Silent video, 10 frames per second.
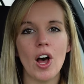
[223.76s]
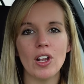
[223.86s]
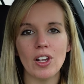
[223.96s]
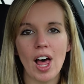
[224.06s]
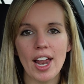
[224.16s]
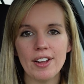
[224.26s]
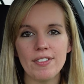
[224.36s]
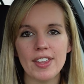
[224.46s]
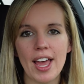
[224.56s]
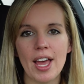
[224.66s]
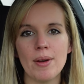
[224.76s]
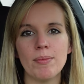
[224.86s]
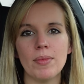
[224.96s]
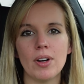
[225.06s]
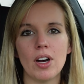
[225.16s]
A lot of
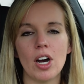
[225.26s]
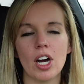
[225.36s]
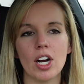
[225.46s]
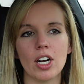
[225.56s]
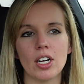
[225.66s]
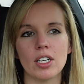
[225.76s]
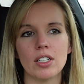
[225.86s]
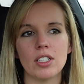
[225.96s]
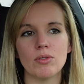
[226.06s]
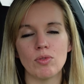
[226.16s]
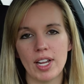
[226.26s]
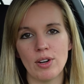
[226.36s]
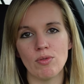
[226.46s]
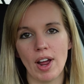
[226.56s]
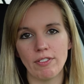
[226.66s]
them are
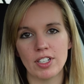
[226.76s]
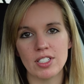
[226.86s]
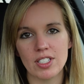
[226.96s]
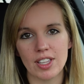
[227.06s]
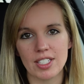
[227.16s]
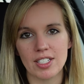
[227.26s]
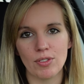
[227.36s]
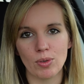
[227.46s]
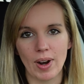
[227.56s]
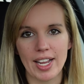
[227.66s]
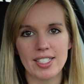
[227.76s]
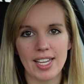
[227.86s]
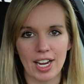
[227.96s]
in reference to the civil rights